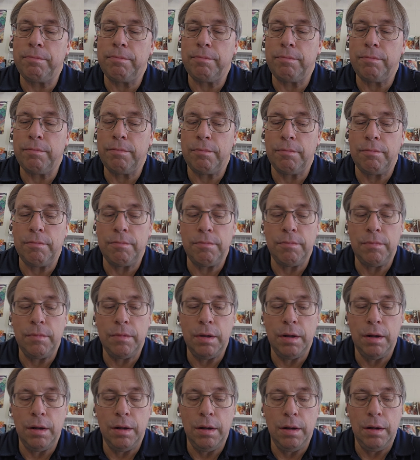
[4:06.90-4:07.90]

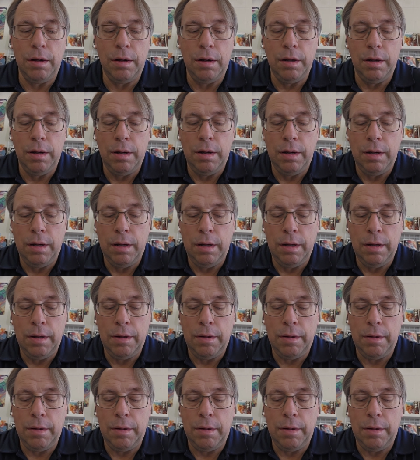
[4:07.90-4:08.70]
[no speech]